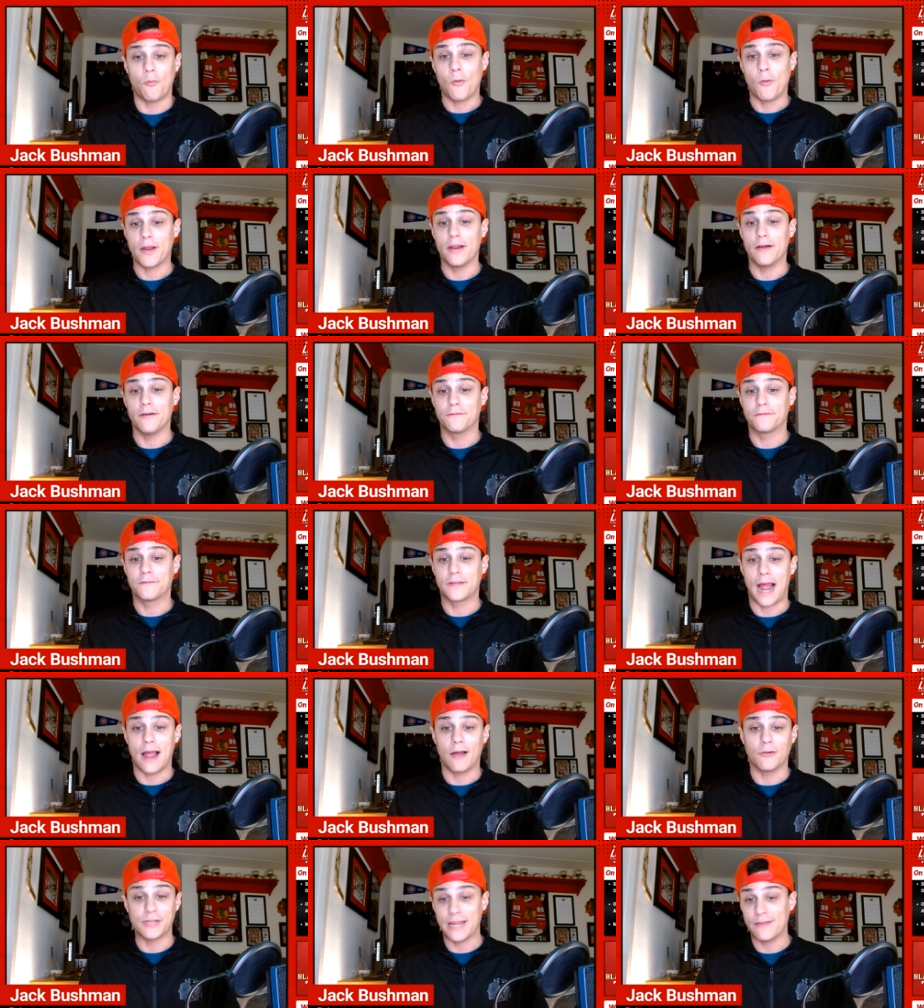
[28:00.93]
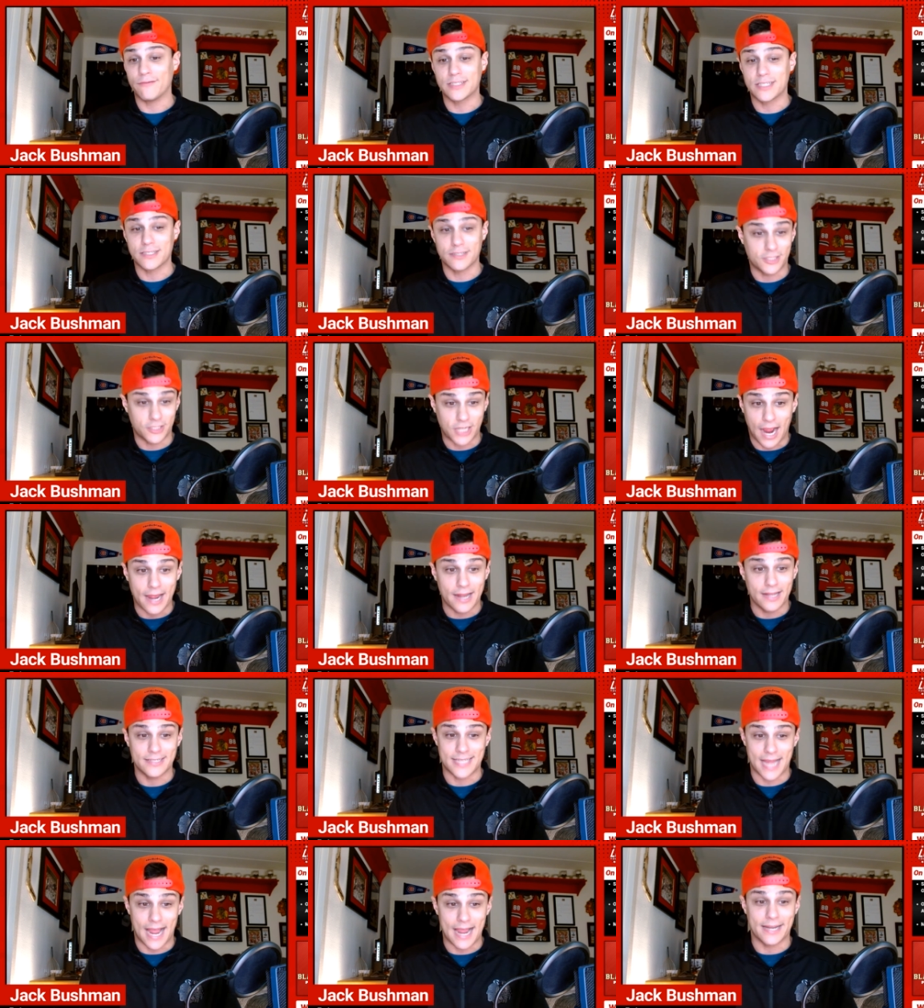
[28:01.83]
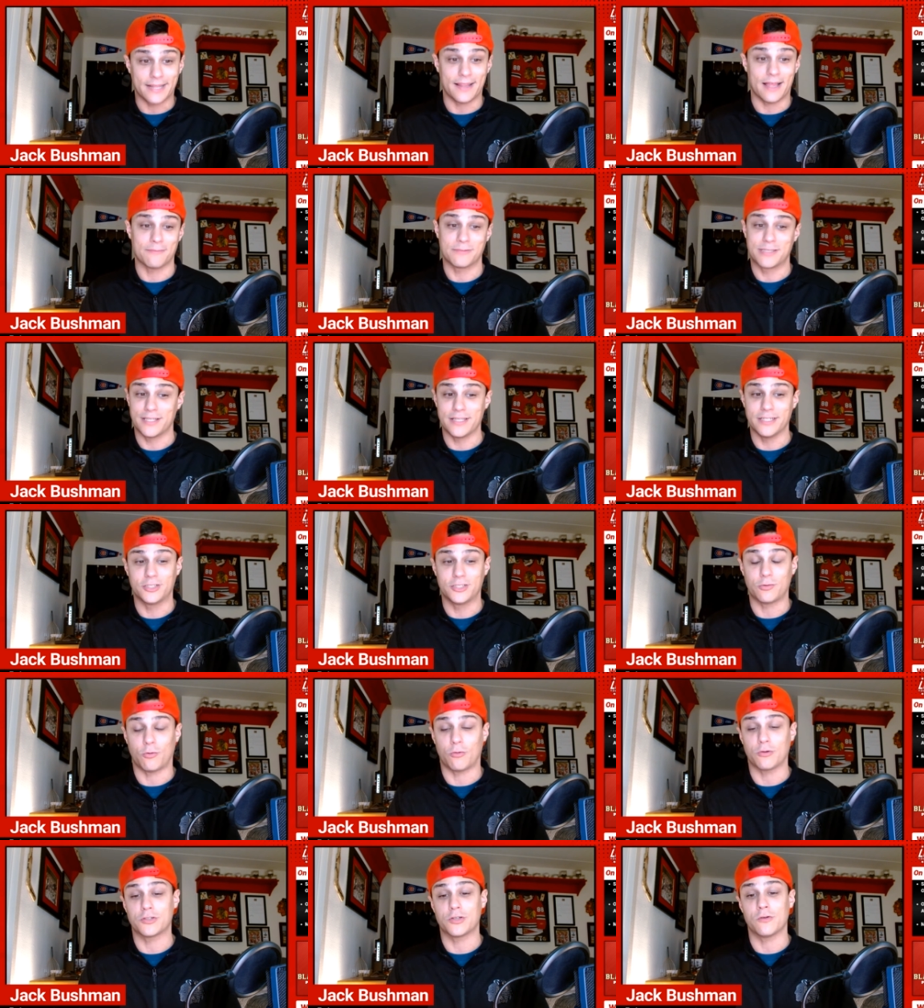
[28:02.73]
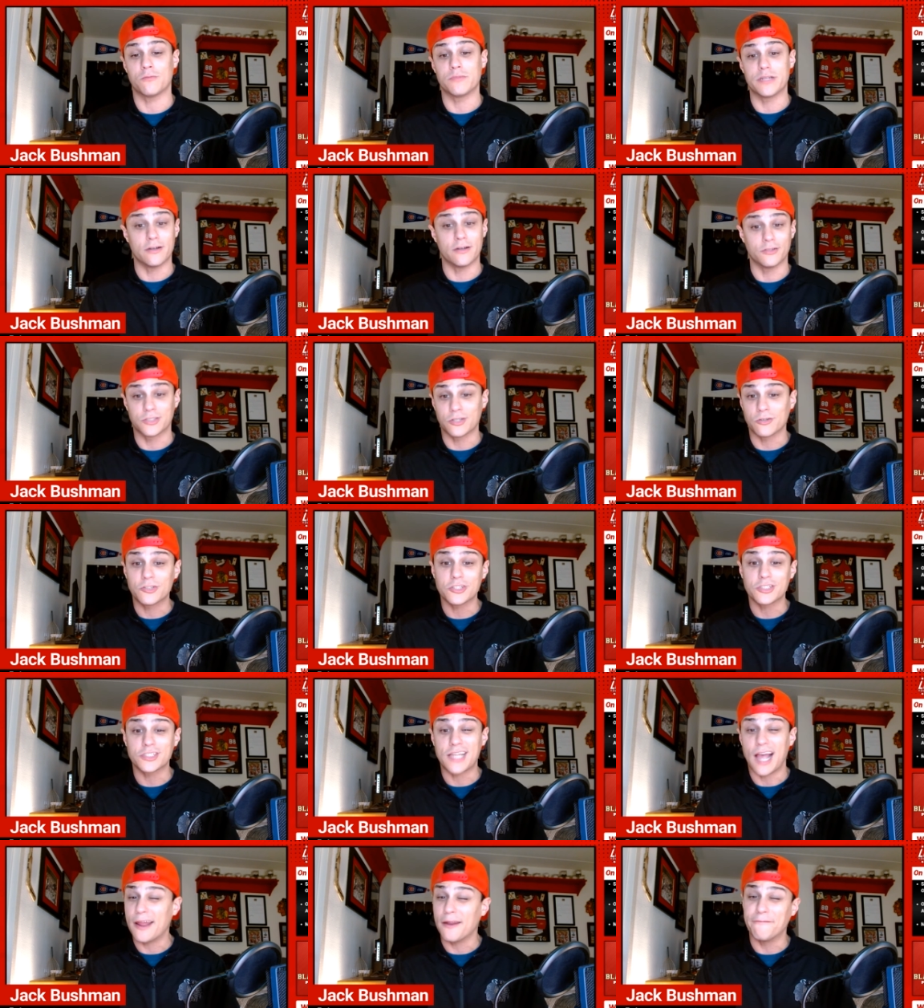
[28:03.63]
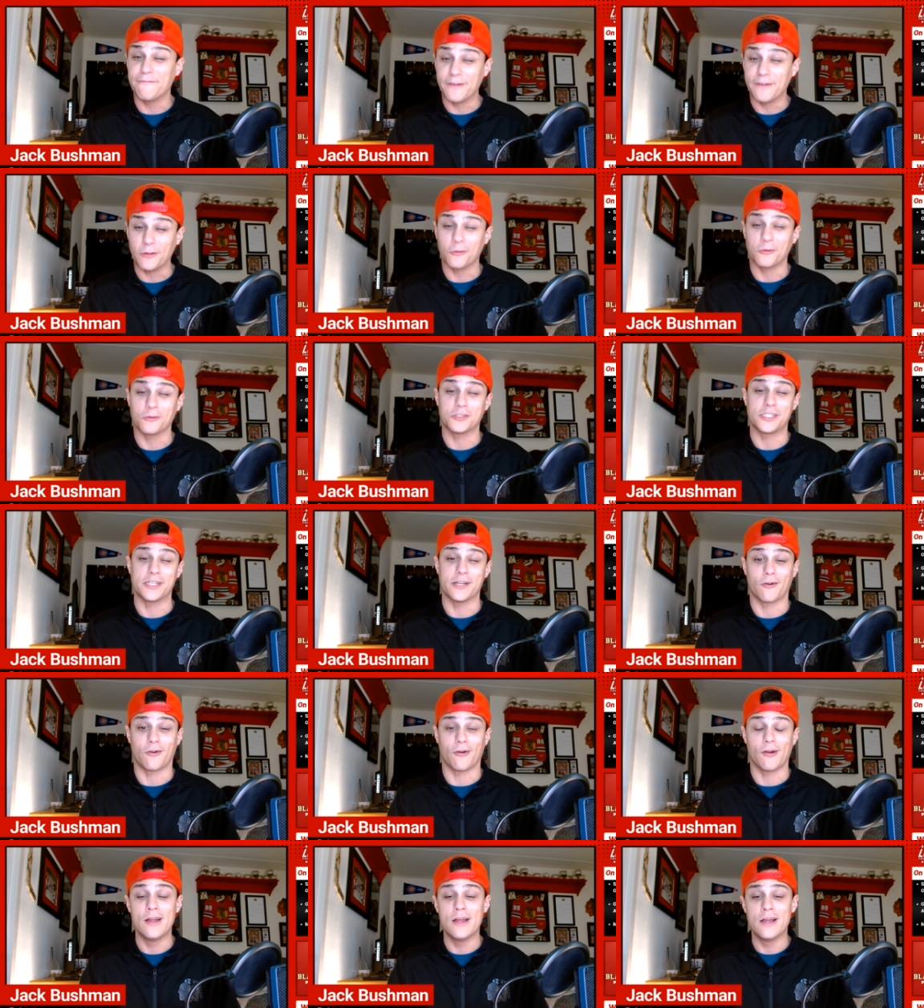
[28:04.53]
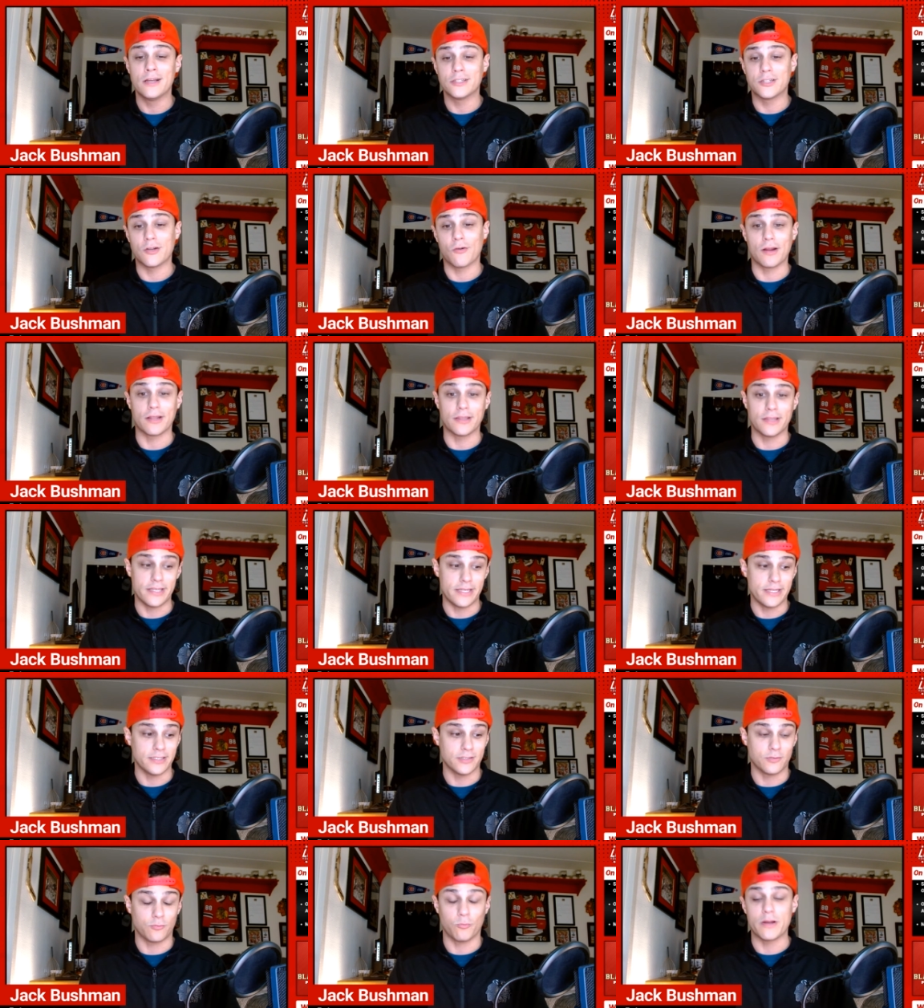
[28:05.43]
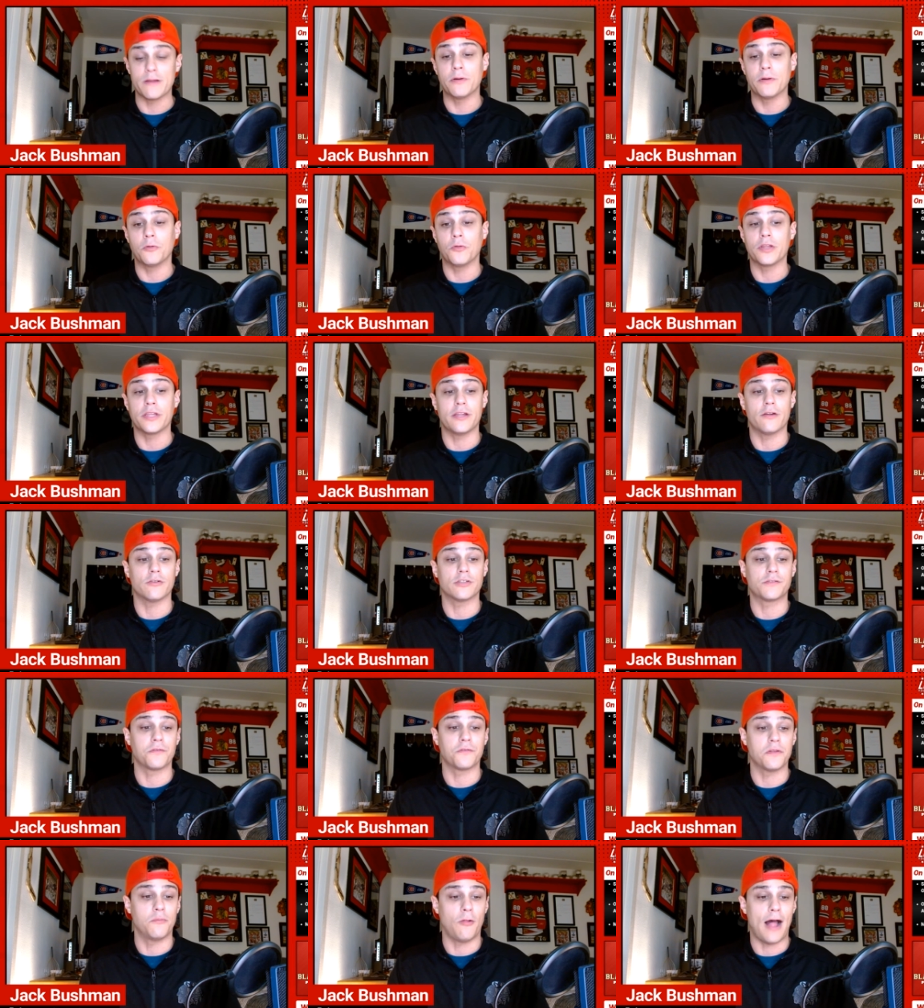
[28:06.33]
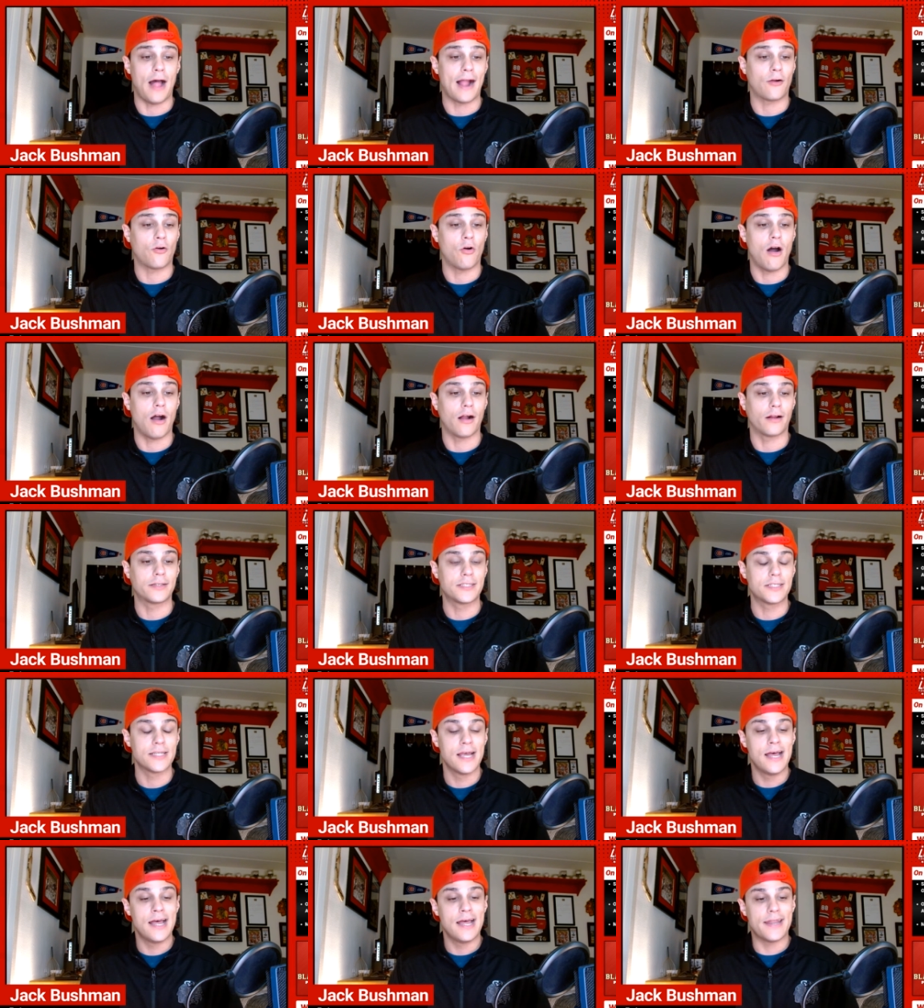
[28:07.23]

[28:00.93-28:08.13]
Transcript: point of Kyle Davidson shi- signing them to these short term deals. They're just kind of fillers here during these rebuilding years for the Blackhawks.